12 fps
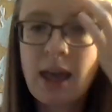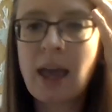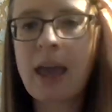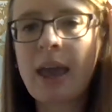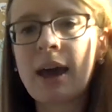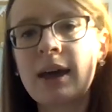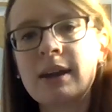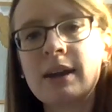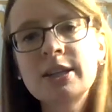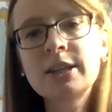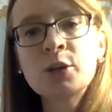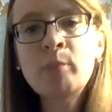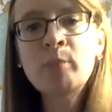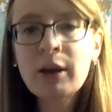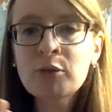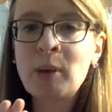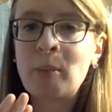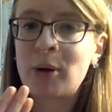And you might
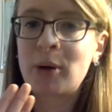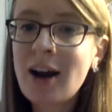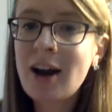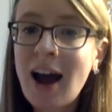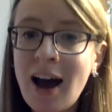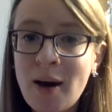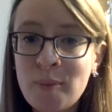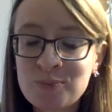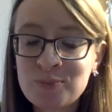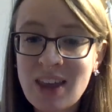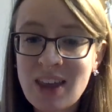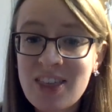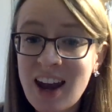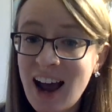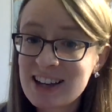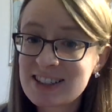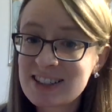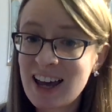remember that
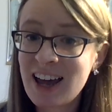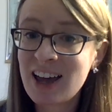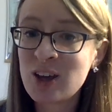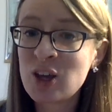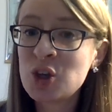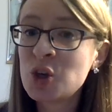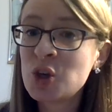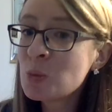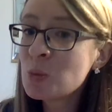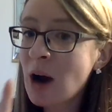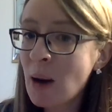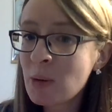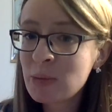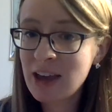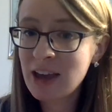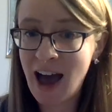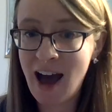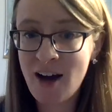I said you probably
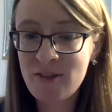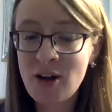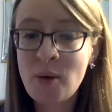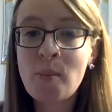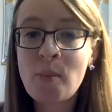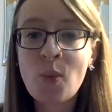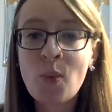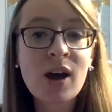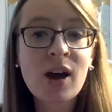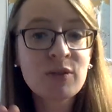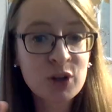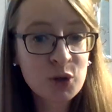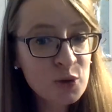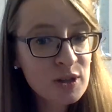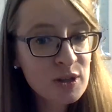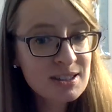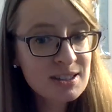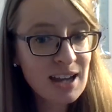have one of the
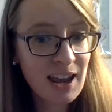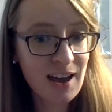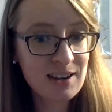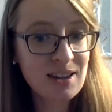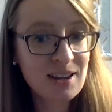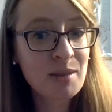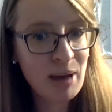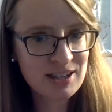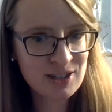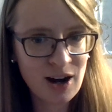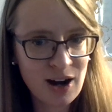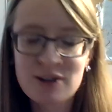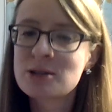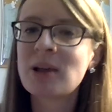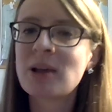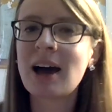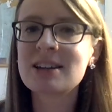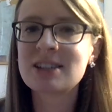coolest and the best art
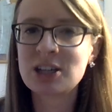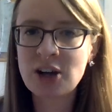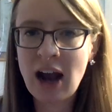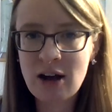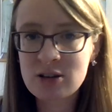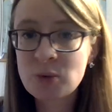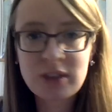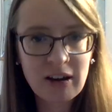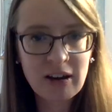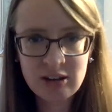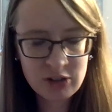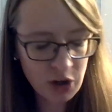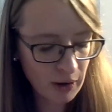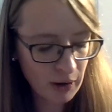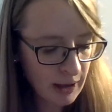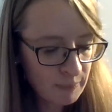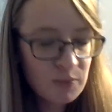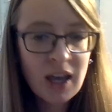supplies in your house without even knowing
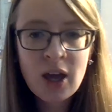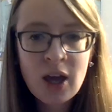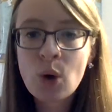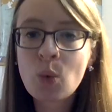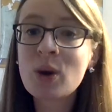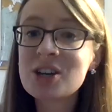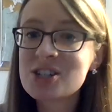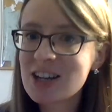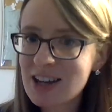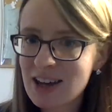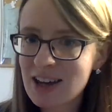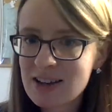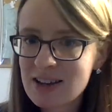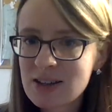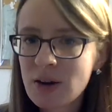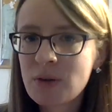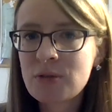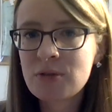it, which is
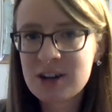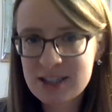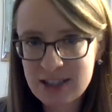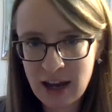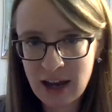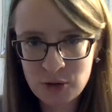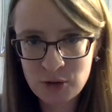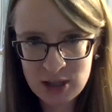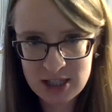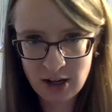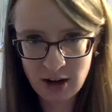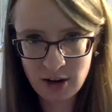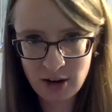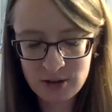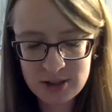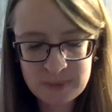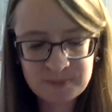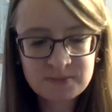recycled materials.